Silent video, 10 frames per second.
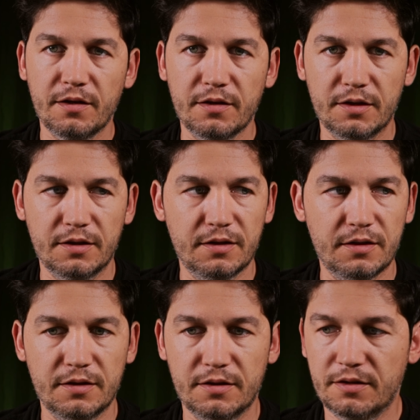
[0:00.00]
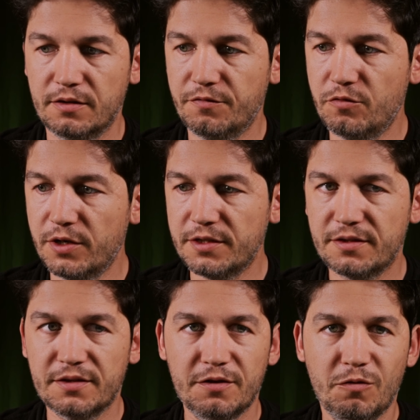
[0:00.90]
Of
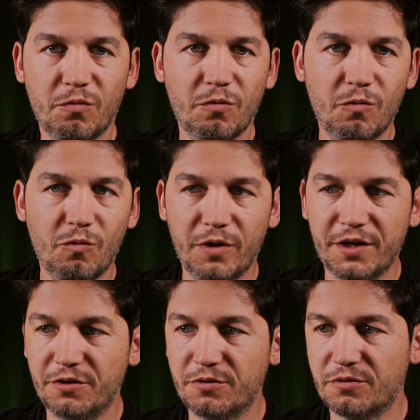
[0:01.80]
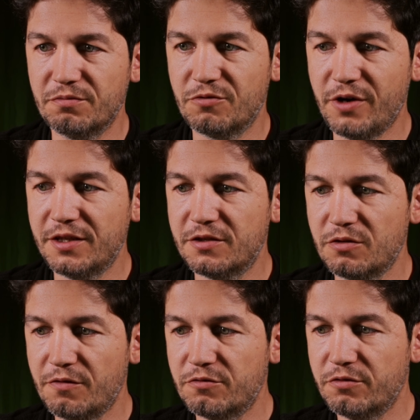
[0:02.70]
course, when you write
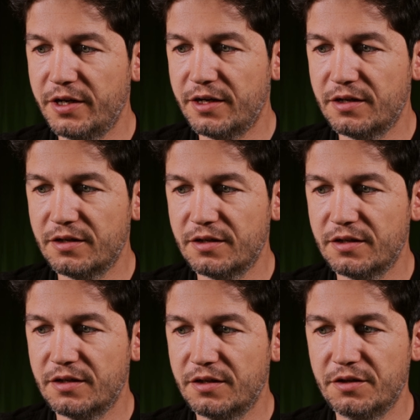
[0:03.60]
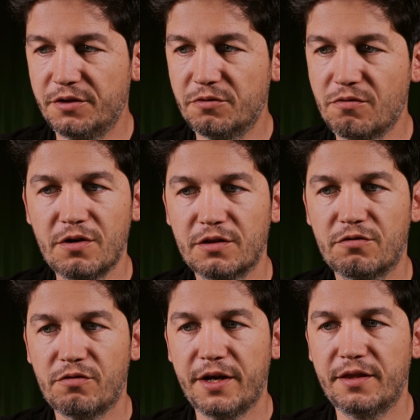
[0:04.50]
software, you
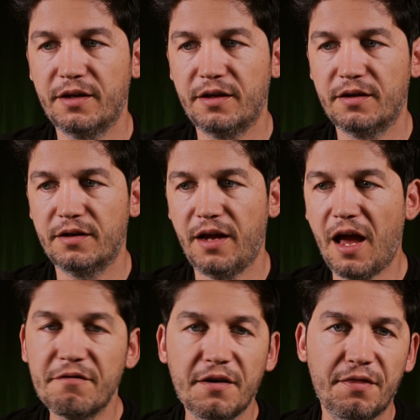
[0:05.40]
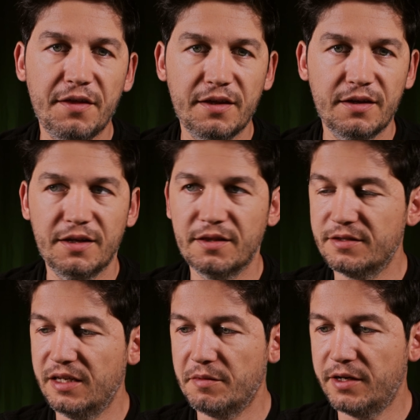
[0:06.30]
won't write everything in the
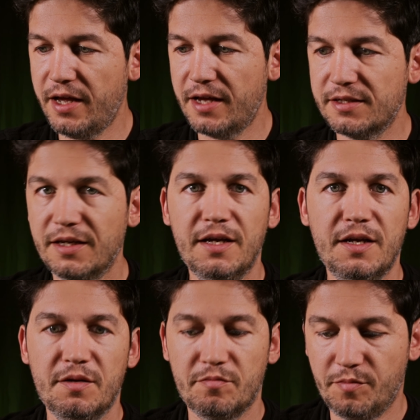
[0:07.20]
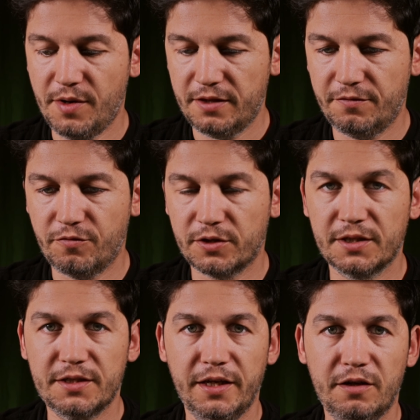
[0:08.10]
same class, but for the
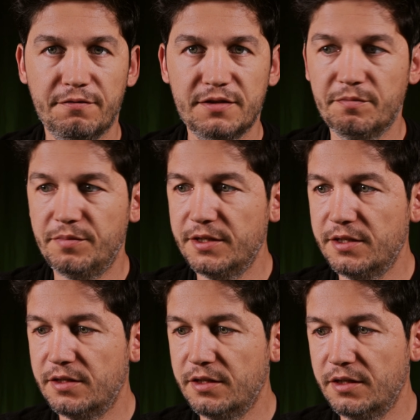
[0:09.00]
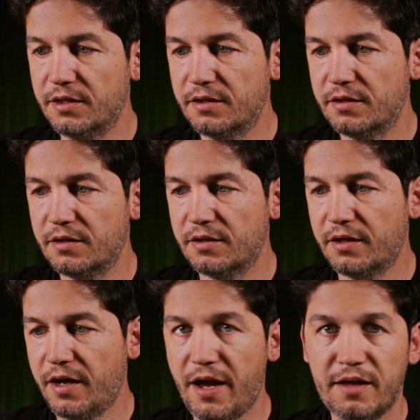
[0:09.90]
sake of simplicity
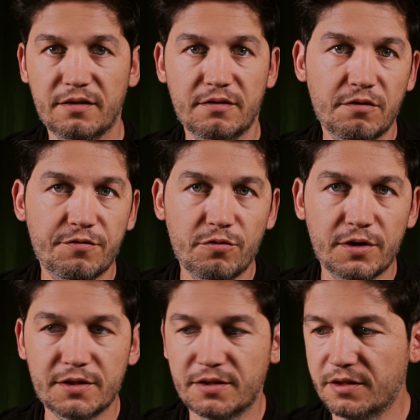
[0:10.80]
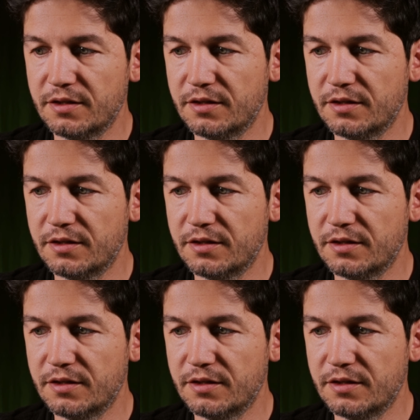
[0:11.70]
and of course